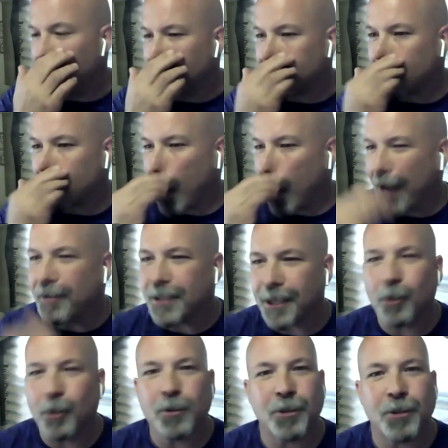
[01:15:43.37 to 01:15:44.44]
So I'd say
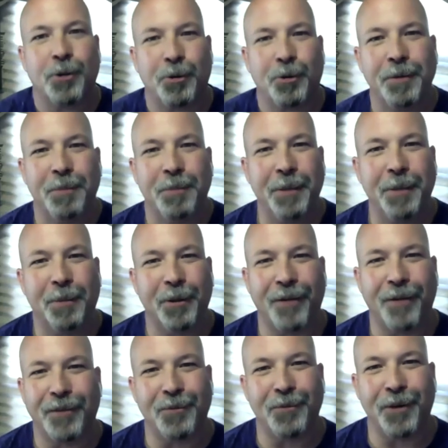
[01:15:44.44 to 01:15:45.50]
those are three people
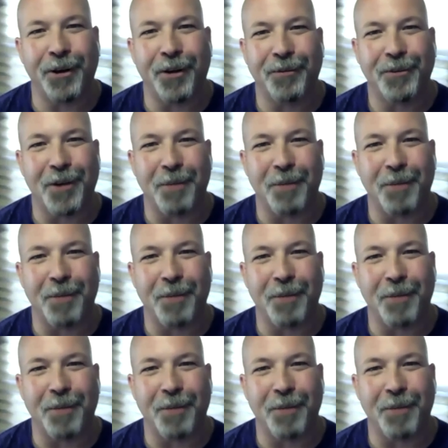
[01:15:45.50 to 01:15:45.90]
off right off top.